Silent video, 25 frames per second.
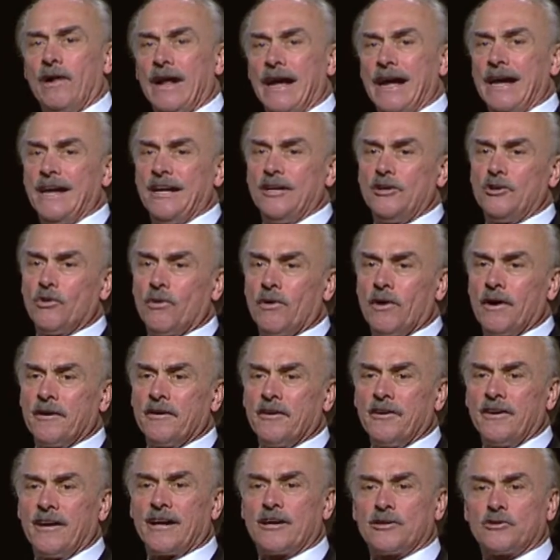80 to
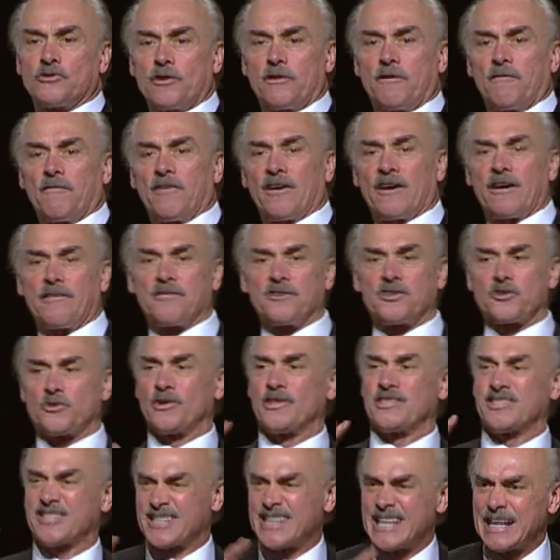100 yards with the flick of his
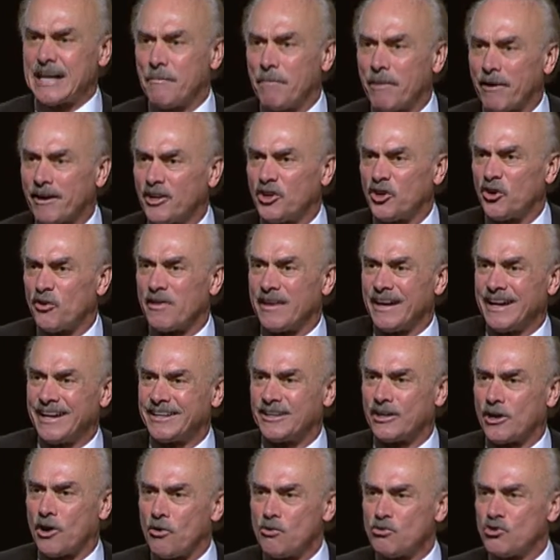wrist. Think about it, you're the head
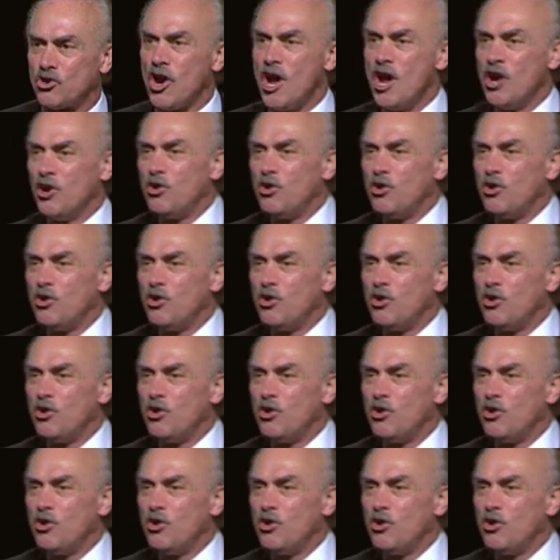coach.